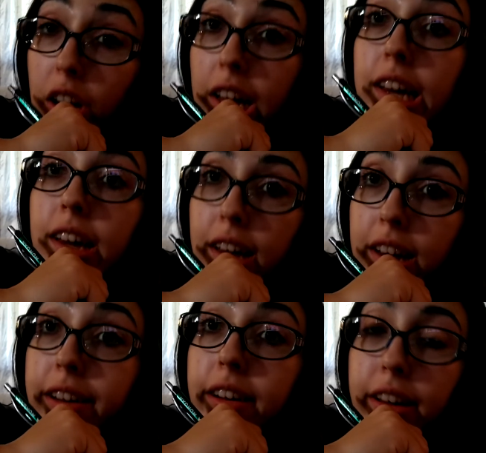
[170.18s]
Okay,
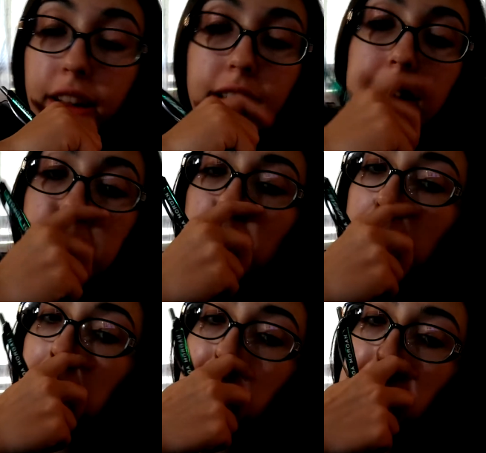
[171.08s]
I can add
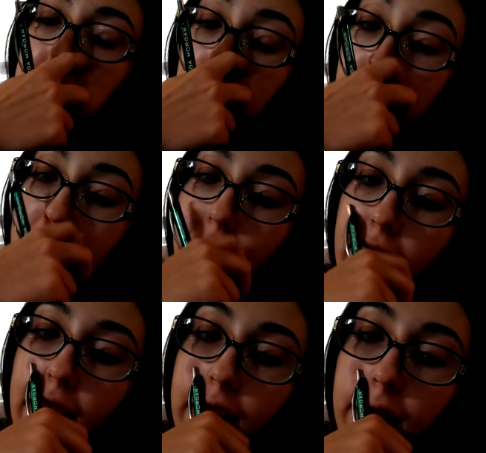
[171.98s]
that. You want me to
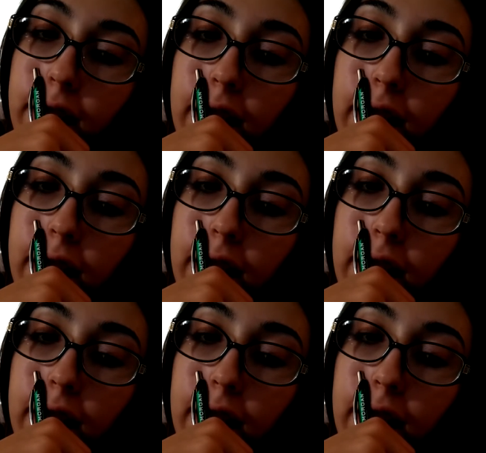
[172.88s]
add